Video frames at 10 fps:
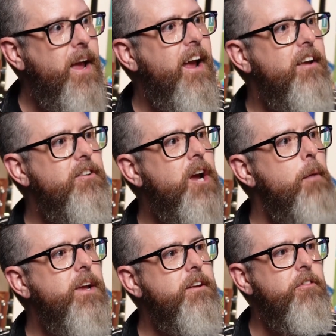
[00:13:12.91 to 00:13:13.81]
And
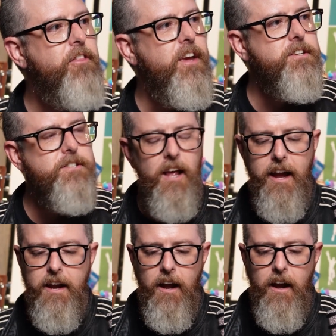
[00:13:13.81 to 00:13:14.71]
coming into things
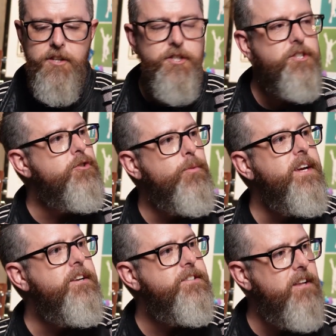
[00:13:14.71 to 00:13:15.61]
like
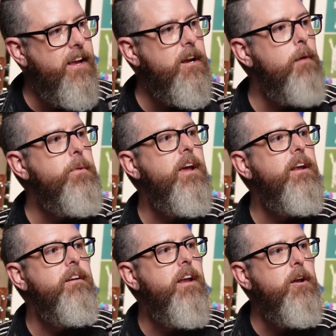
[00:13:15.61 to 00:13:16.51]
streaks, like coming
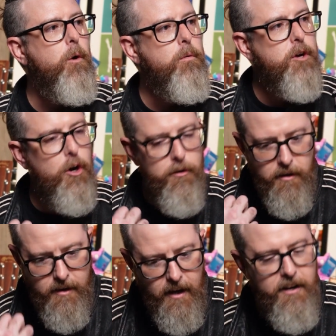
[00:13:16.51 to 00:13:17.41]
in and,
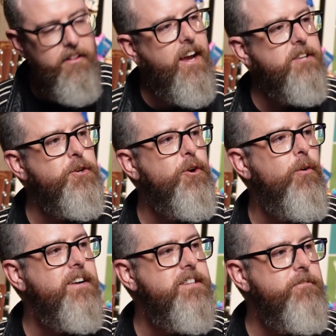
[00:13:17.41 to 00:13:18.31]
getting the answer
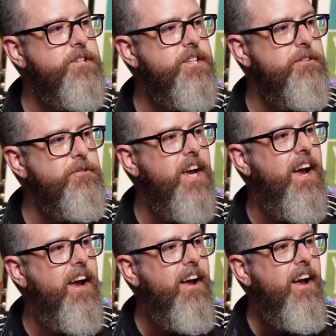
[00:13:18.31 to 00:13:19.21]
correct every single
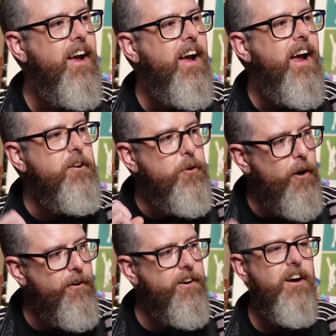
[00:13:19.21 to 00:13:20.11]
day, and you
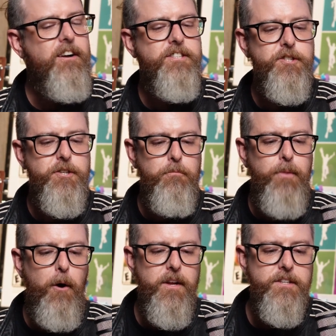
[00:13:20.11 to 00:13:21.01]
earn an additional
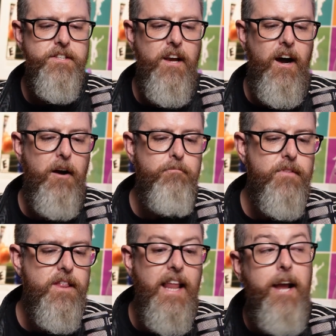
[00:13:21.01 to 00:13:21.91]
bonus.
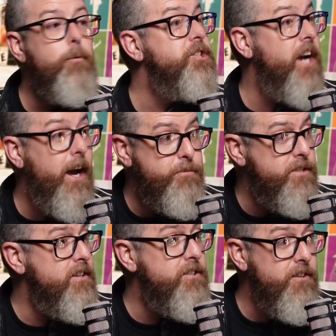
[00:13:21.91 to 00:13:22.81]
Language
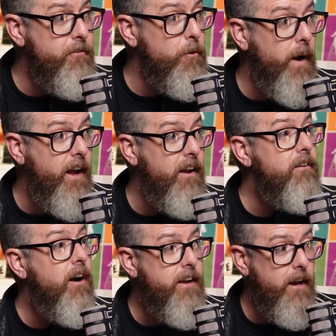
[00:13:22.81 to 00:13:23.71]
apps is another way,
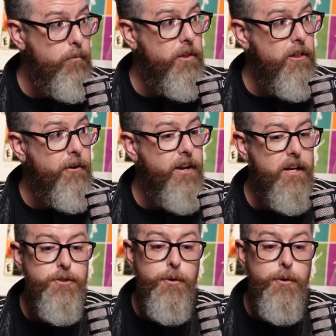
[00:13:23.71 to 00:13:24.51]
again, with learning.